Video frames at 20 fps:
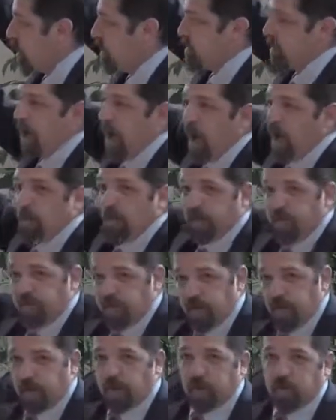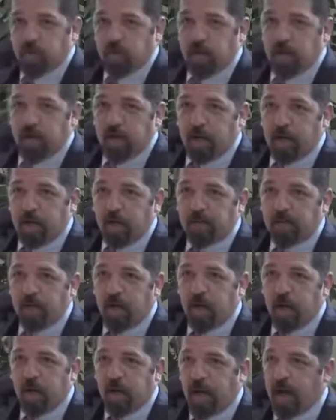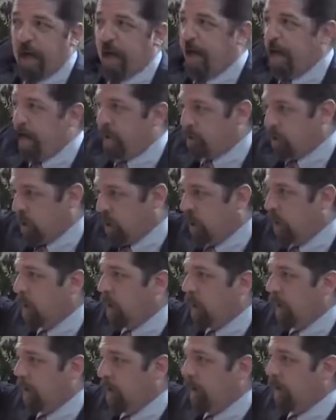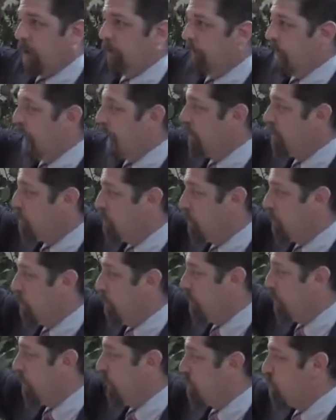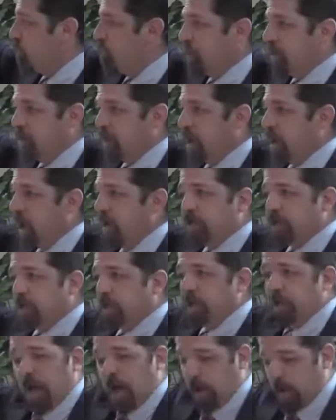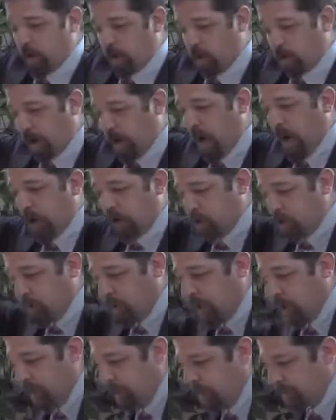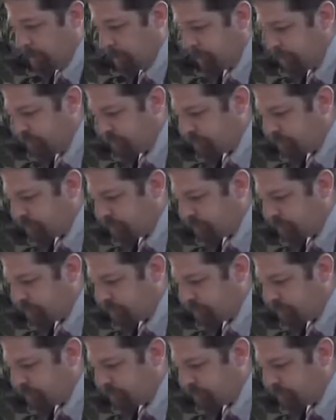does not reveal the Trinity, and as a corollary of that, the Old Testament saints did not know God as triune.